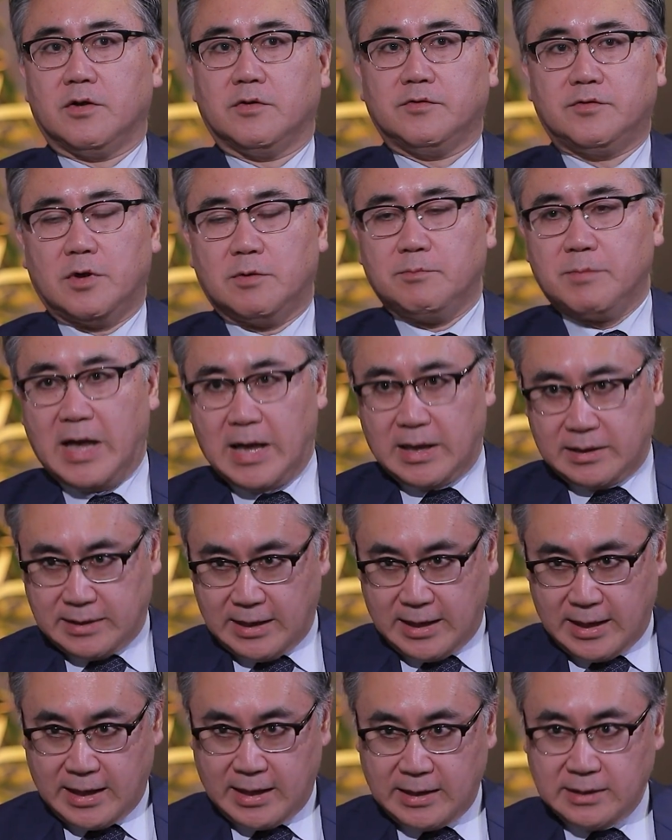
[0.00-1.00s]
know from
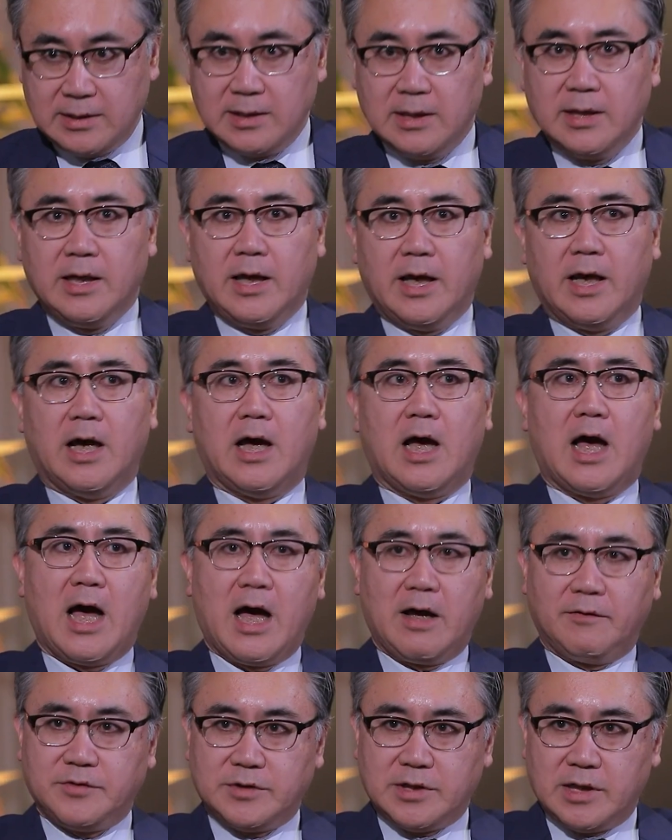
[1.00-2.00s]
Baghdad uh,
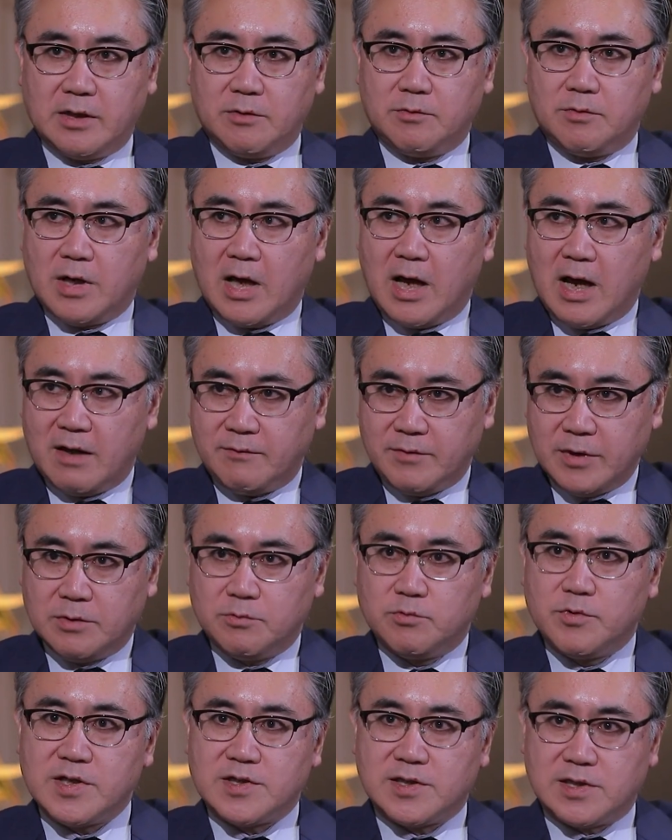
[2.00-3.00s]
after
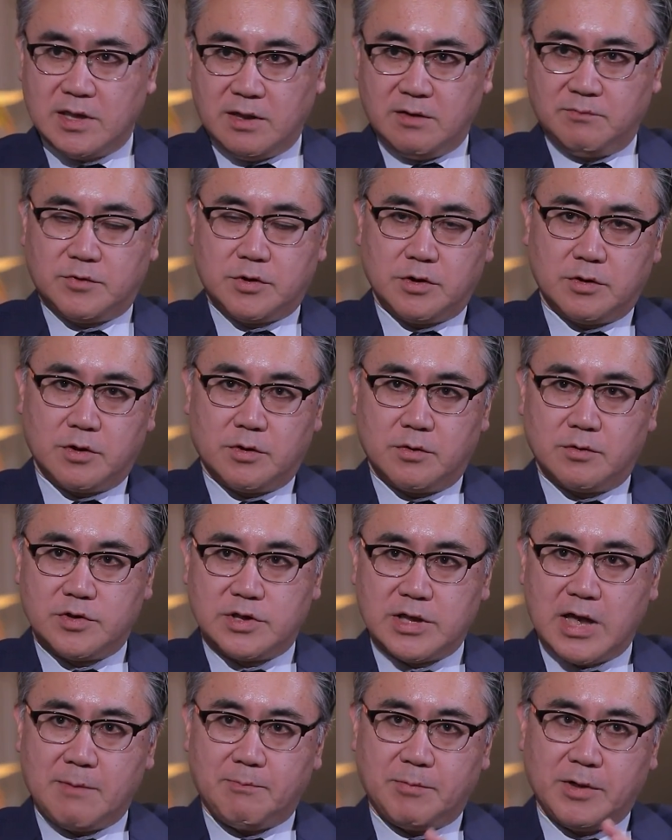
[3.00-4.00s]
having received you know
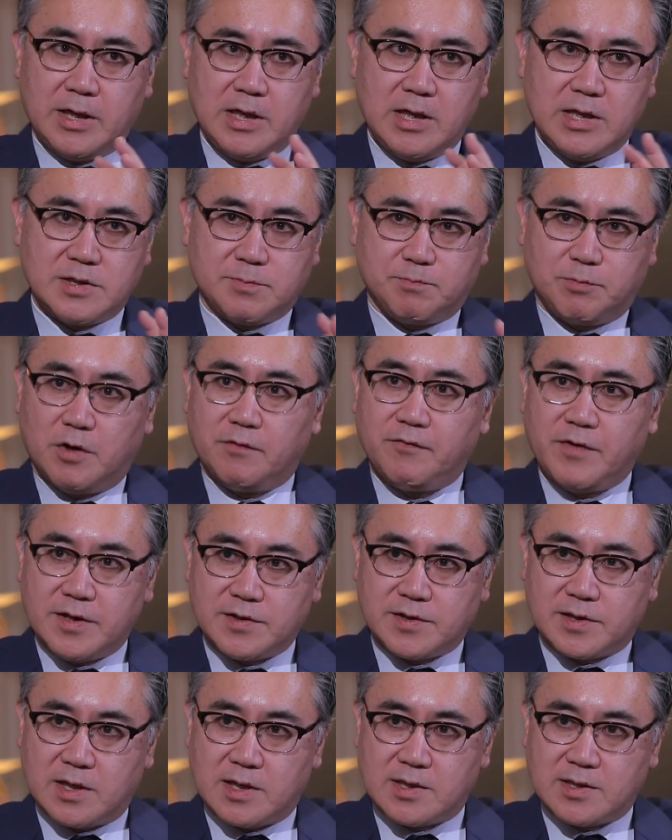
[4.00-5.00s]
Japanese
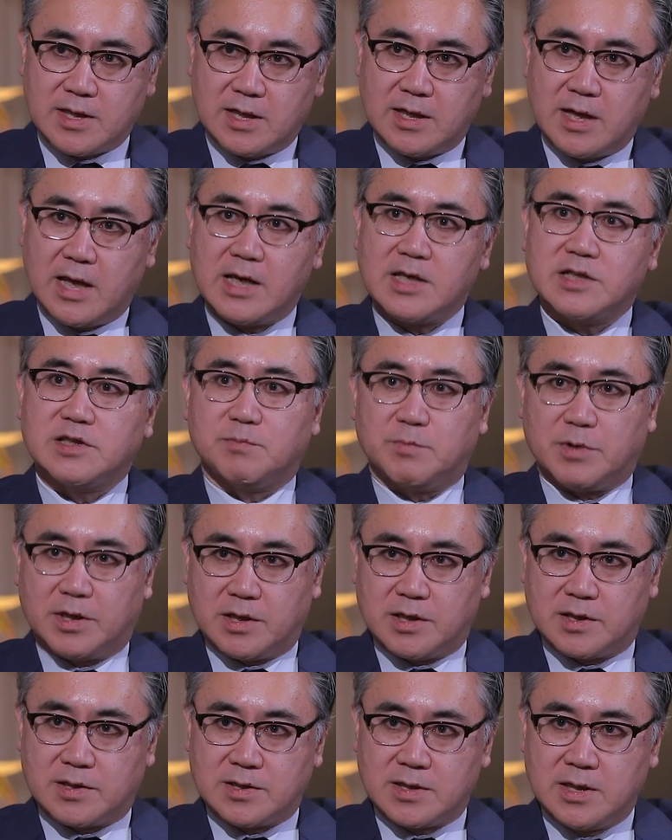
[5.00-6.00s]
professors and
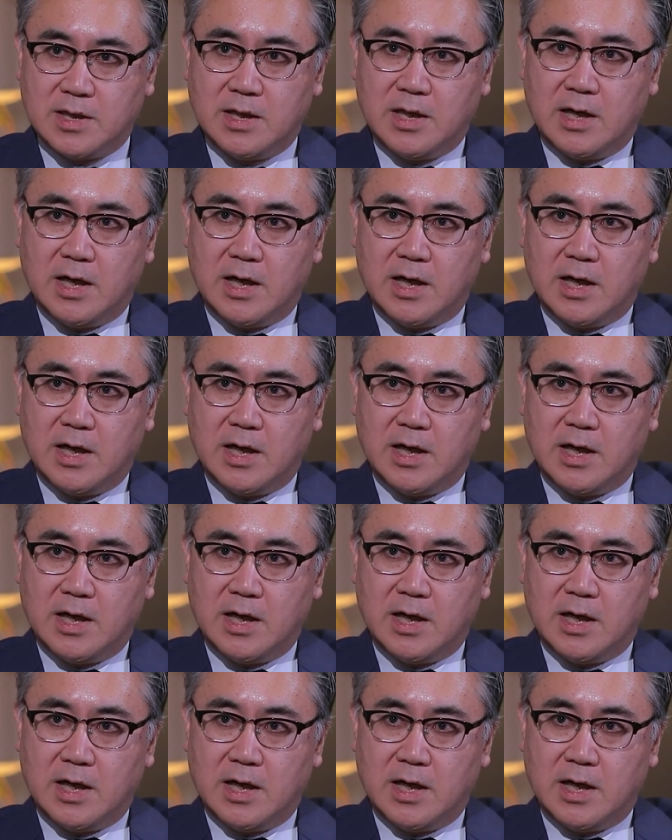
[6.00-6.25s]
experts.